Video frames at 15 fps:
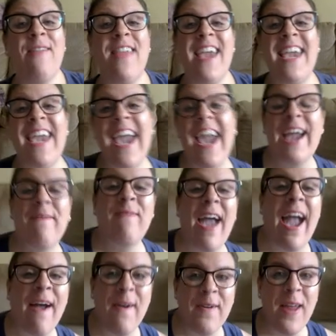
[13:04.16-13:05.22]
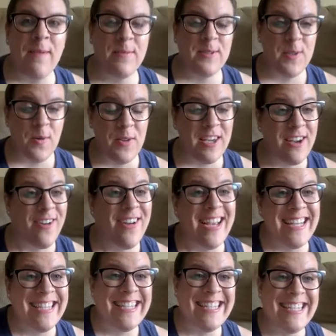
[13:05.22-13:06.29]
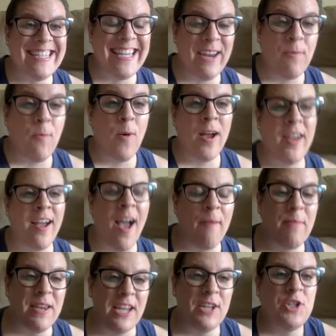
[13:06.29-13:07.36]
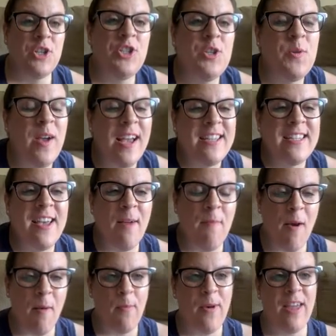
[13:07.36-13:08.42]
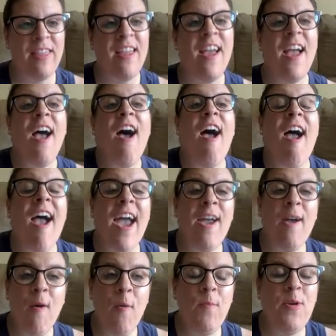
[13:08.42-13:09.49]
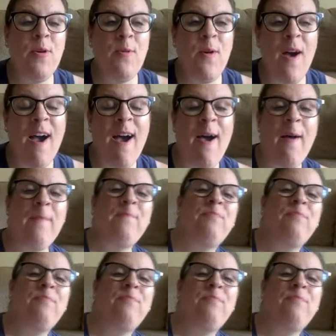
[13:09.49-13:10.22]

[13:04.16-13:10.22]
they came out. I'm so curious to see what combinations you guys come up with. I hope you are